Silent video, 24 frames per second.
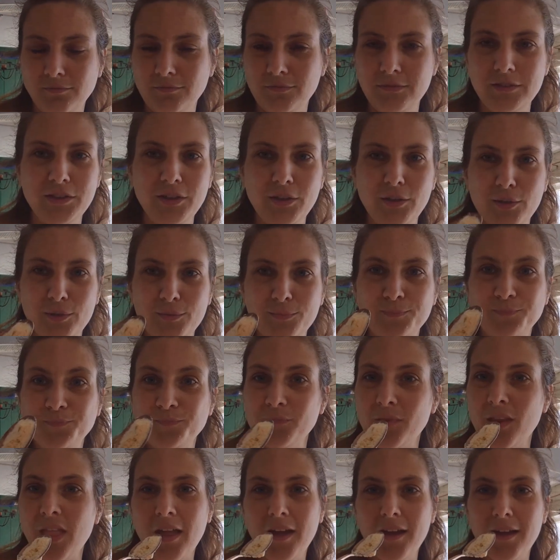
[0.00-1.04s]
So
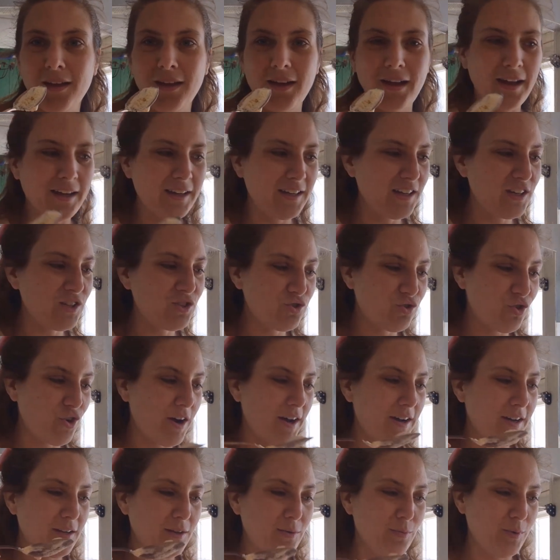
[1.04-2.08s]
I can
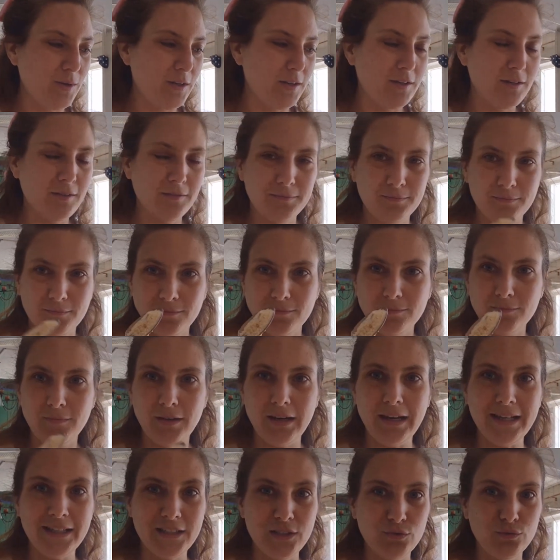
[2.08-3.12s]
try it with
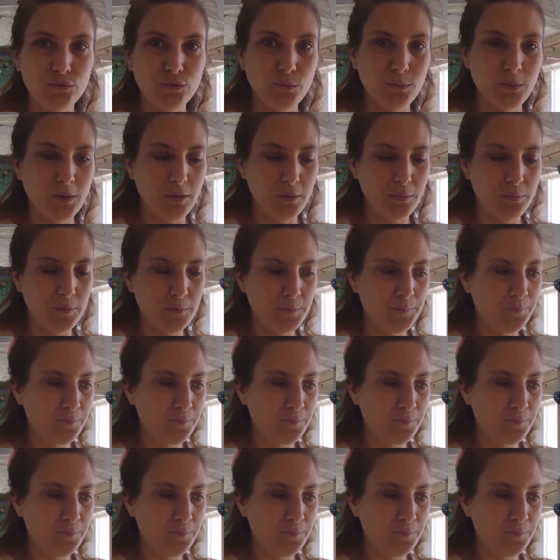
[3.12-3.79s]
less rhubarb.